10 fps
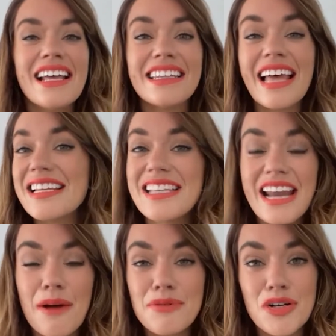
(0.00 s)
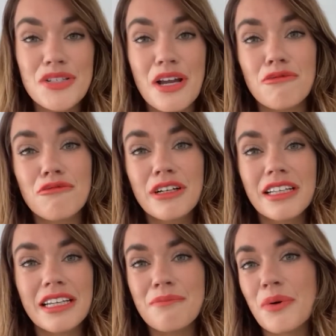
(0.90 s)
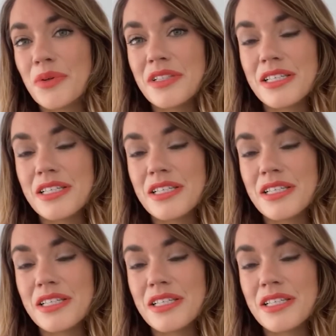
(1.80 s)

Laysan albatross are really important